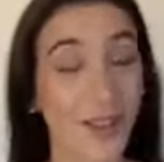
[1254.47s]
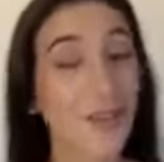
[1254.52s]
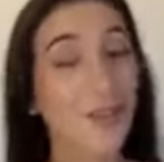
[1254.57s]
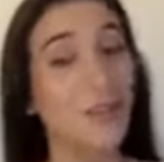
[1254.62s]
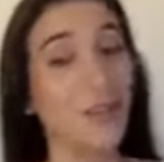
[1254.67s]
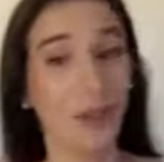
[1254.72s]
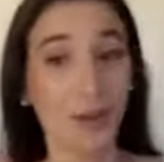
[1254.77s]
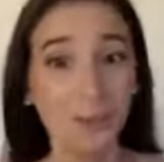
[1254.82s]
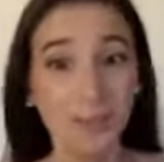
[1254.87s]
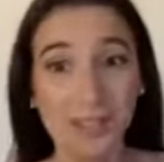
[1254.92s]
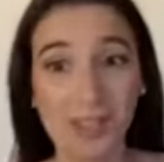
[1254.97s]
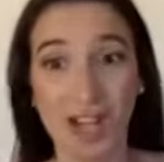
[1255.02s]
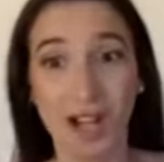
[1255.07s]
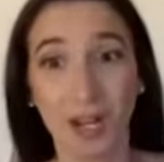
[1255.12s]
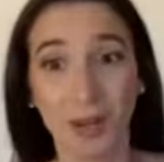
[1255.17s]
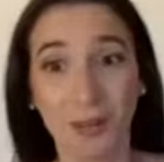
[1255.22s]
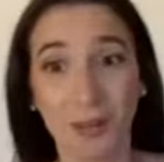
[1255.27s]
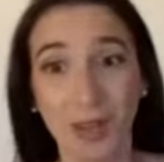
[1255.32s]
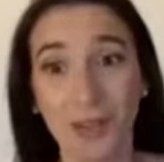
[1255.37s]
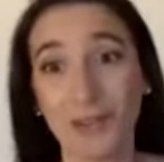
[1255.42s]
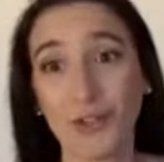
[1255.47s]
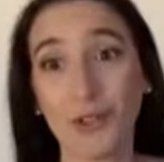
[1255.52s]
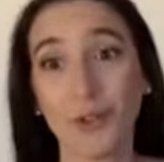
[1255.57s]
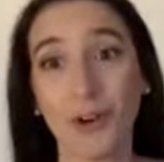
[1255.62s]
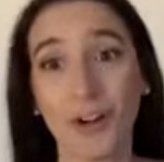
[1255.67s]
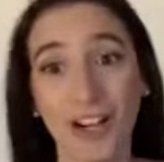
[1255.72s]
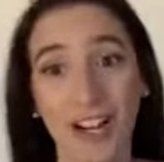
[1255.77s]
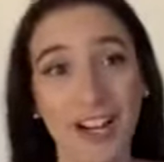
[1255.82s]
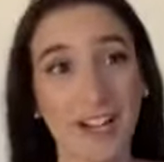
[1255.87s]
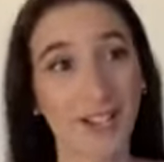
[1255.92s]
Thumbs up if you
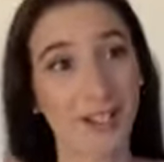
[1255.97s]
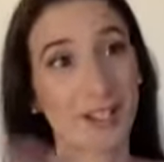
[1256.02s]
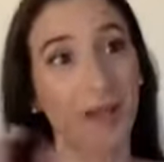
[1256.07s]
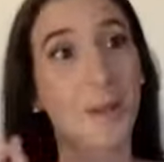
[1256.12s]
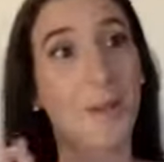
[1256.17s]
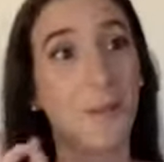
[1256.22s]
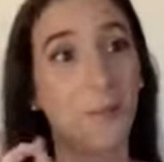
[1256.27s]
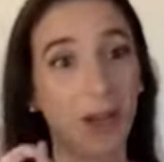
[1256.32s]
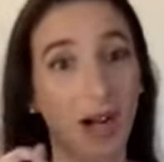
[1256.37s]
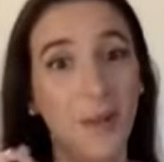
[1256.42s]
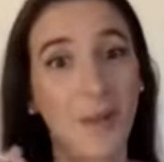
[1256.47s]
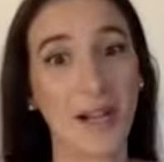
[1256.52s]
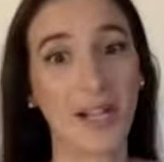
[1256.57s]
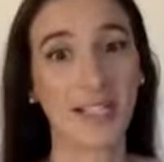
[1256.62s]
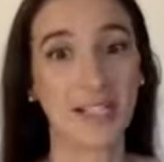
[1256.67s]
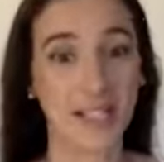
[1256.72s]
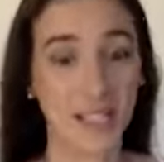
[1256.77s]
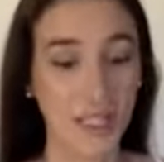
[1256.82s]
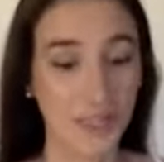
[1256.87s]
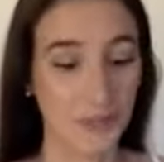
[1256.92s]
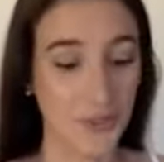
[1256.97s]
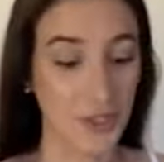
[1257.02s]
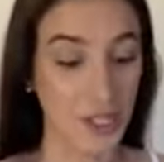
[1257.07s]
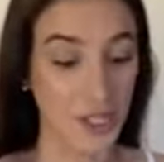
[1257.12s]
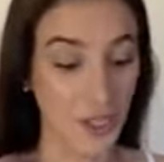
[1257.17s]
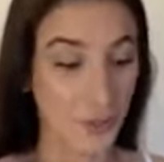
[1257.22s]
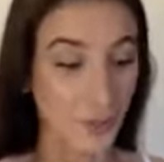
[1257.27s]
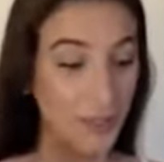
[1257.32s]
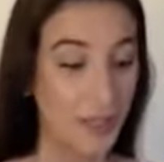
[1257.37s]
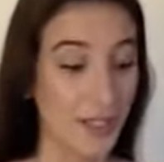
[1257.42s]
are getting some bomb ideas for
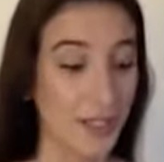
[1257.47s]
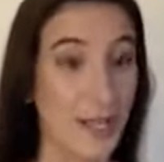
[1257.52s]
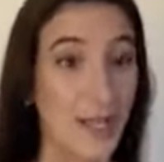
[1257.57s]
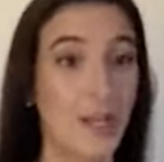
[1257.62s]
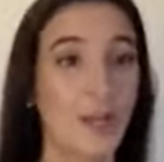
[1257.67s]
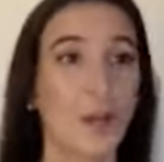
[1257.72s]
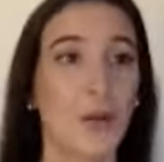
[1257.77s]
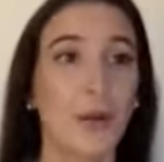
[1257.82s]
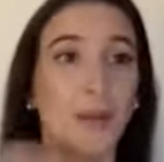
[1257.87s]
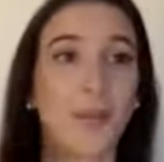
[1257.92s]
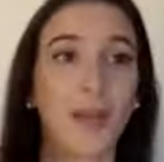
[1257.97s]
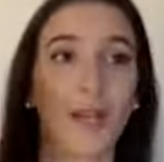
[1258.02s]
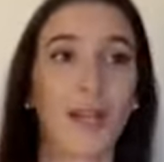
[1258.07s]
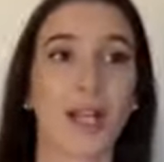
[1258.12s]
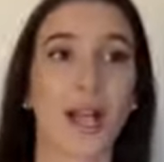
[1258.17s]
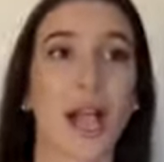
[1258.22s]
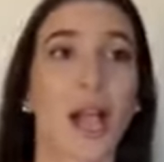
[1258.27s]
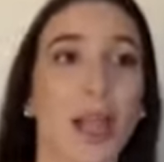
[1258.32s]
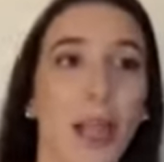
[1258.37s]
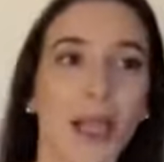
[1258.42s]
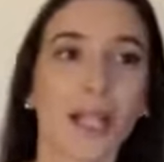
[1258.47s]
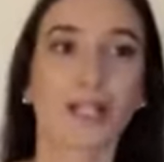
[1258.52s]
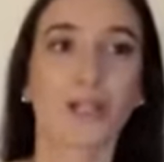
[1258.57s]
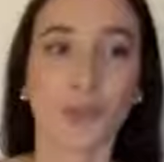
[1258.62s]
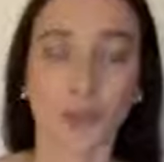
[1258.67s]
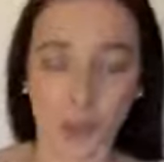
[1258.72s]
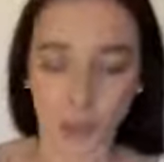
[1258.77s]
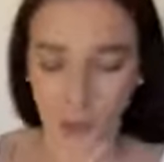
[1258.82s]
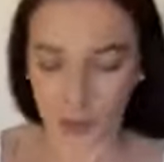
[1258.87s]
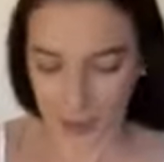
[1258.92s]
dinner, because I know I'm like
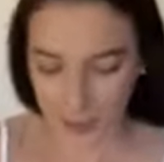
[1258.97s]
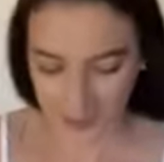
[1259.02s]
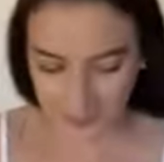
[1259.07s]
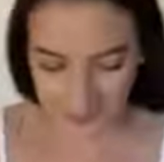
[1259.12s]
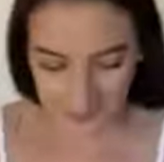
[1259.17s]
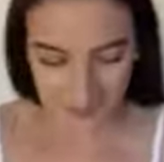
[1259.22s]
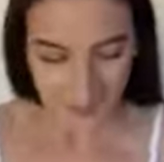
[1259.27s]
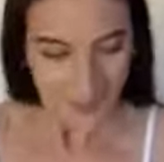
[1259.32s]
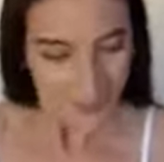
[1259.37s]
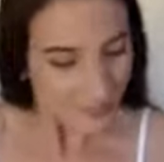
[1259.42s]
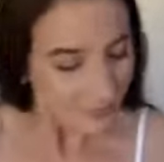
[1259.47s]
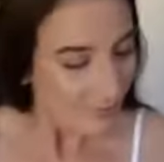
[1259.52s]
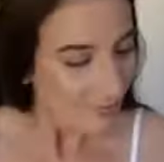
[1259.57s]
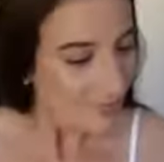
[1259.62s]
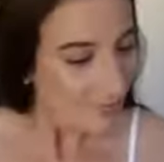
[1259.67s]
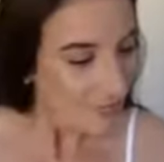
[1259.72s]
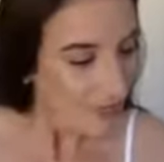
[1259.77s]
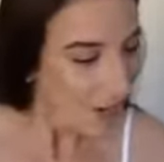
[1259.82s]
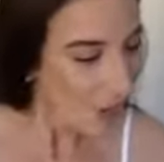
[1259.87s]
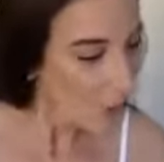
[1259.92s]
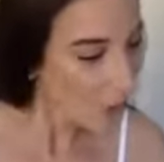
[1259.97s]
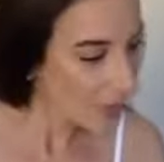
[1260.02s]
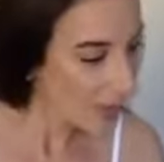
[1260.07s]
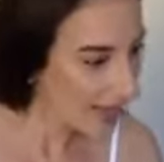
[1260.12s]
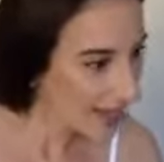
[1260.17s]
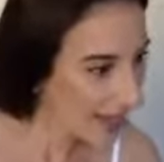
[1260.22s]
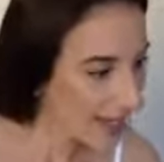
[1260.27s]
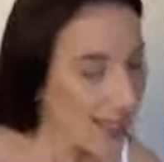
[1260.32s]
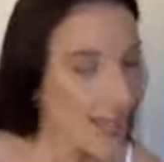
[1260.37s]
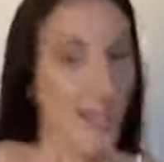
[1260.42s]
drooling.
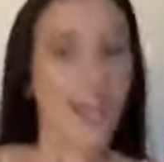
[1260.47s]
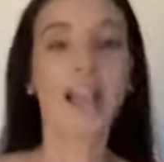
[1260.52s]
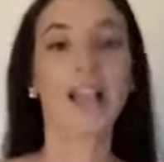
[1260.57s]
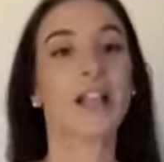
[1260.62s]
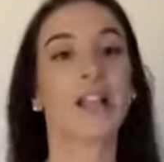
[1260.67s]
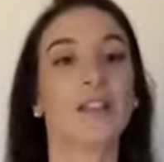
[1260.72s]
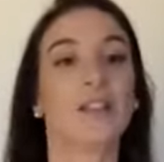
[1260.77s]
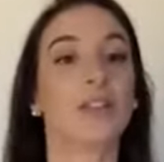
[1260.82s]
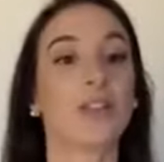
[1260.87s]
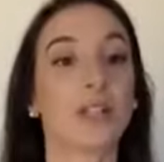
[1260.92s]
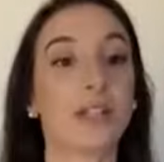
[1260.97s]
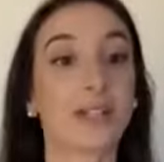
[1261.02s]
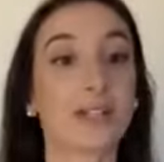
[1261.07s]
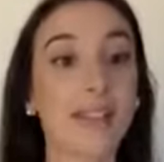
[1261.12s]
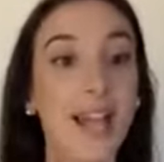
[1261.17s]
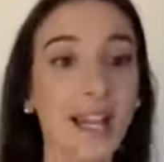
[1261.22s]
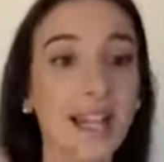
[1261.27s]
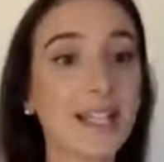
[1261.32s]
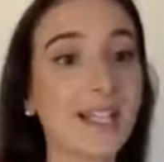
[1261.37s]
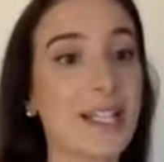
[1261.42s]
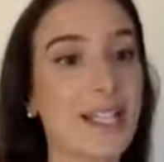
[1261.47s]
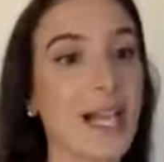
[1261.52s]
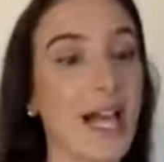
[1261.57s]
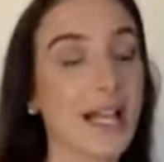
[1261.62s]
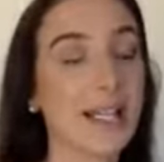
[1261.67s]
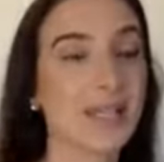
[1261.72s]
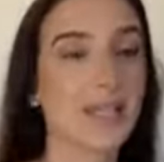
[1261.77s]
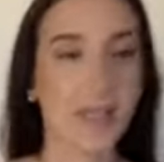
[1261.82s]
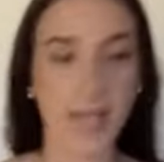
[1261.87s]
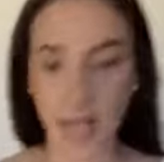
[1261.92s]
Okay, the second to
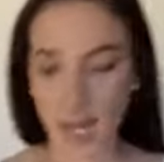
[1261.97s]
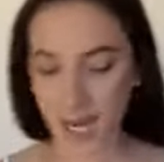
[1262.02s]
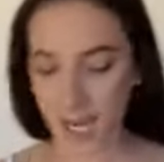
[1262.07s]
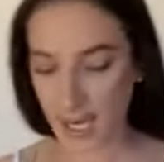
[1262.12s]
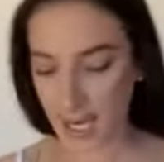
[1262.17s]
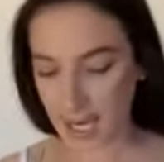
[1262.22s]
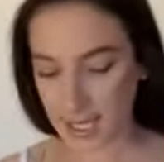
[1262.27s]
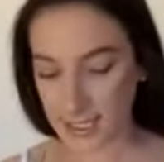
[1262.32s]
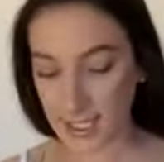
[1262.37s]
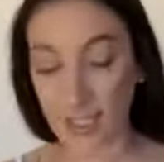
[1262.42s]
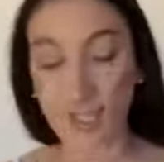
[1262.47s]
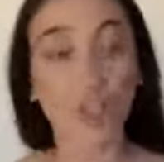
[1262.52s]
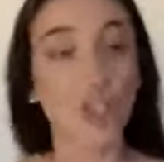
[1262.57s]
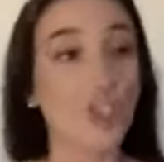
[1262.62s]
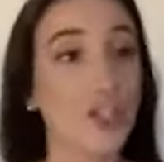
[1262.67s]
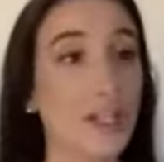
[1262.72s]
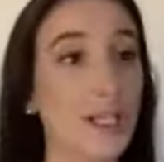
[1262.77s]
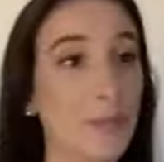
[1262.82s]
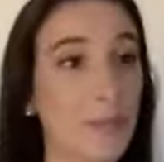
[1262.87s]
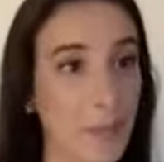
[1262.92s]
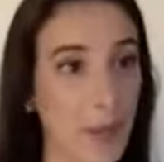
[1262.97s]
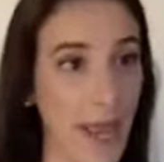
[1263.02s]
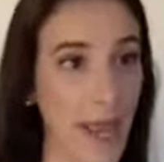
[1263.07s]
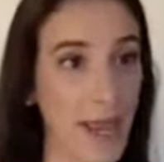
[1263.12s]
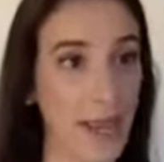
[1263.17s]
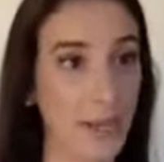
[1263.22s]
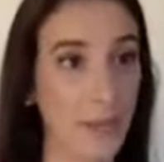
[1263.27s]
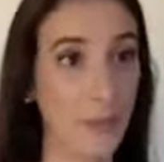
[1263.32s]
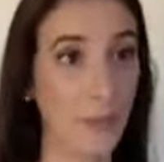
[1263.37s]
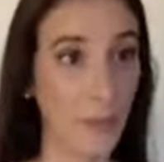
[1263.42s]
last thing is a sheet
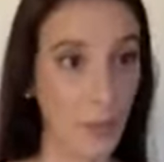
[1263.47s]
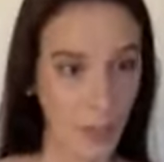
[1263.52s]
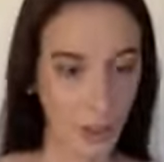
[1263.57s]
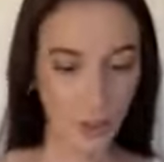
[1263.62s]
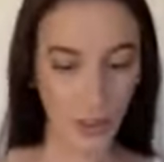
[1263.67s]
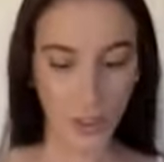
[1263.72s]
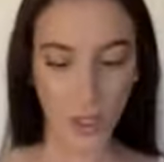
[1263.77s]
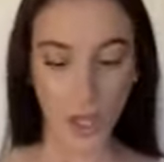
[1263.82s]
pan meal.